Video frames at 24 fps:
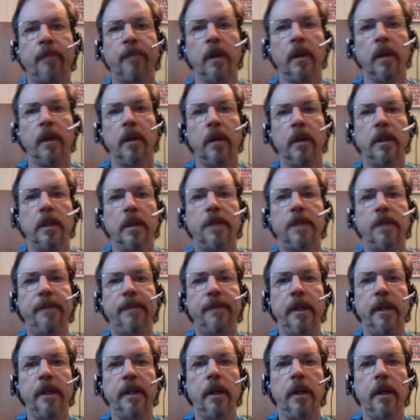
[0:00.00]
This
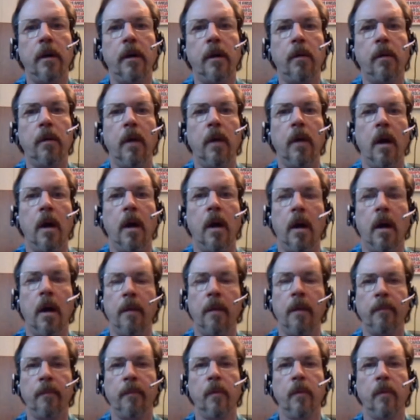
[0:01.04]
video,
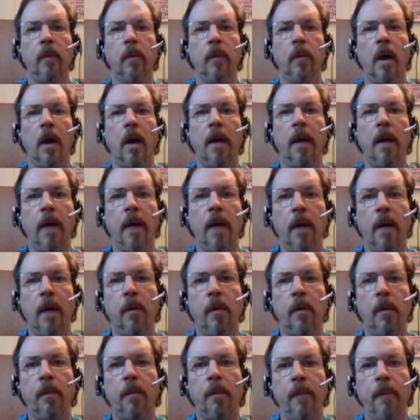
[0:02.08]
I will
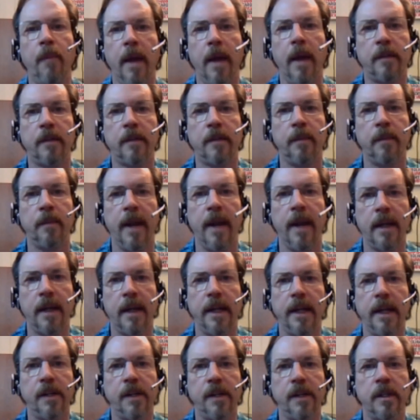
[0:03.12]
have some
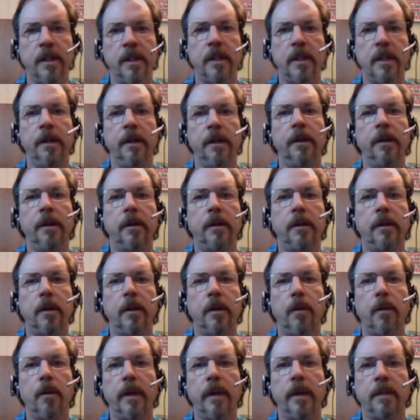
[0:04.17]
annotations in here to
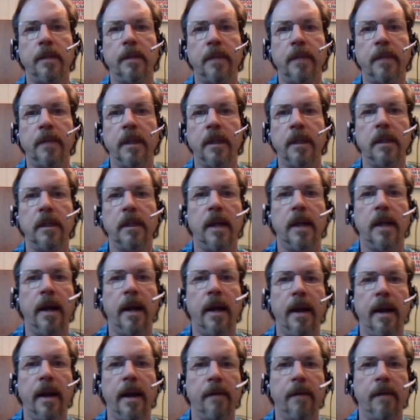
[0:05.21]
correct some things that I
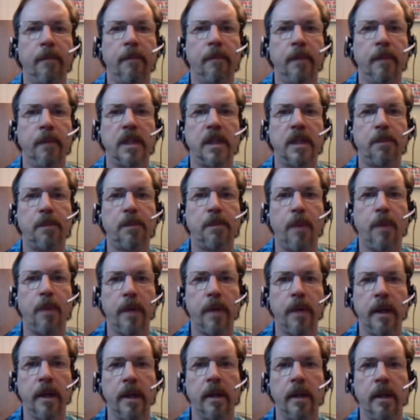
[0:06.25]
have
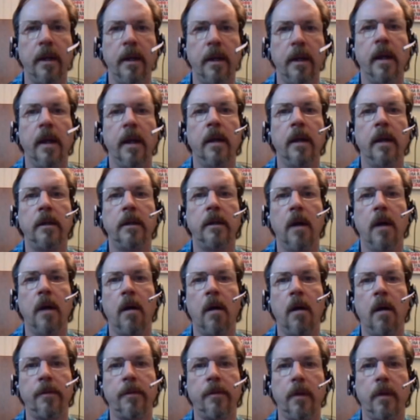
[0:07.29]
misspoken, and to
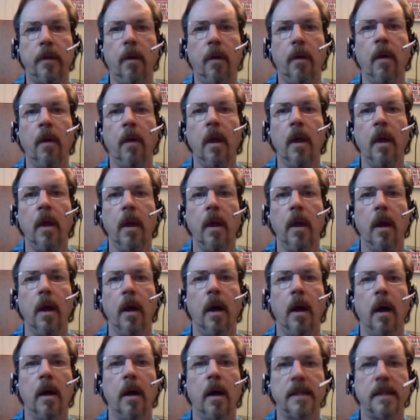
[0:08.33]
also
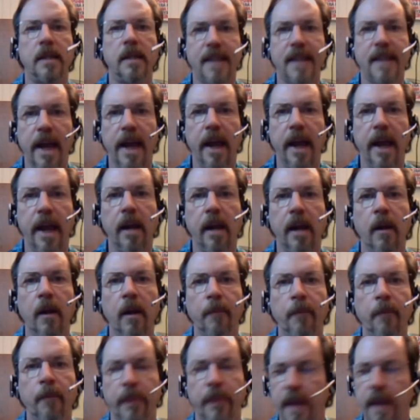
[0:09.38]
say
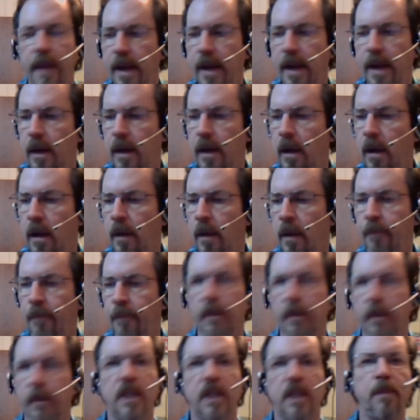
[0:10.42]
that the
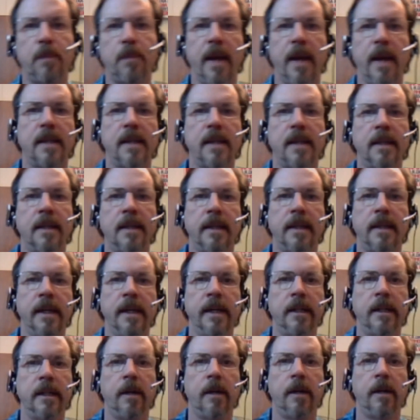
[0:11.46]
specs and things that
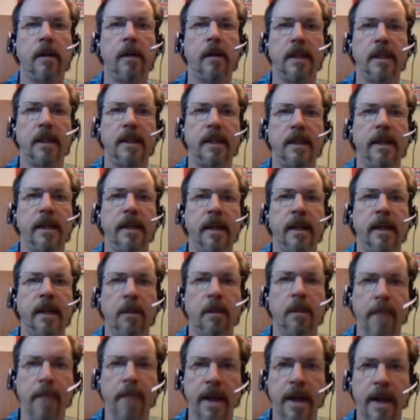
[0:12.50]
are listed in the
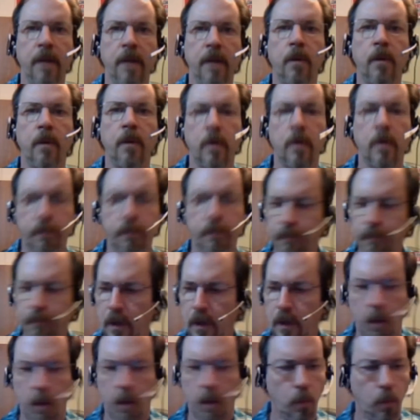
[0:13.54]
manual
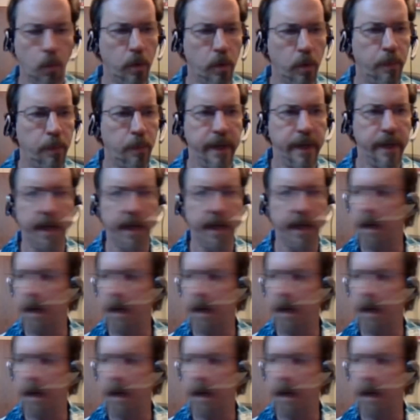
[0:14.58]
will be